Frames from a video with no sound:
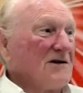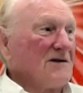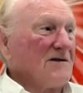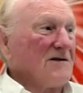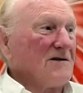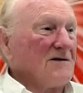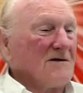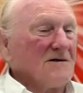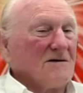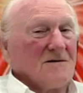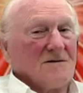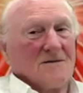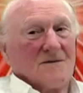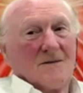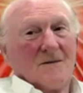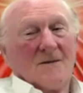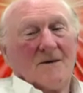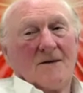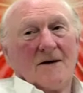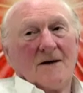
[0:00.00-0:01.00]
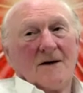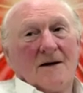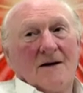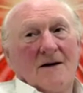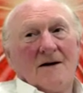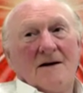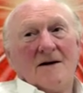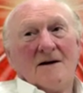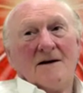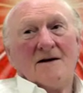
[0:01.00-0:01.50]

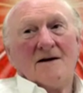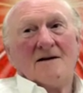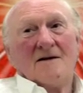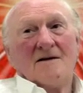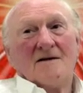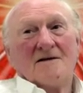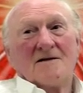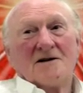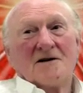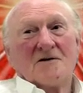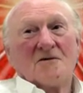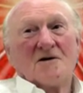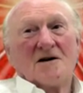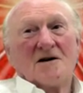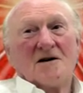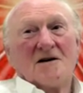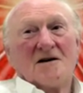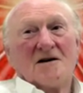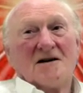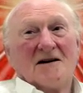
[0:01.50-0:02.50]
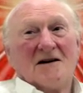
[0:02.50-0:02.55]
So we're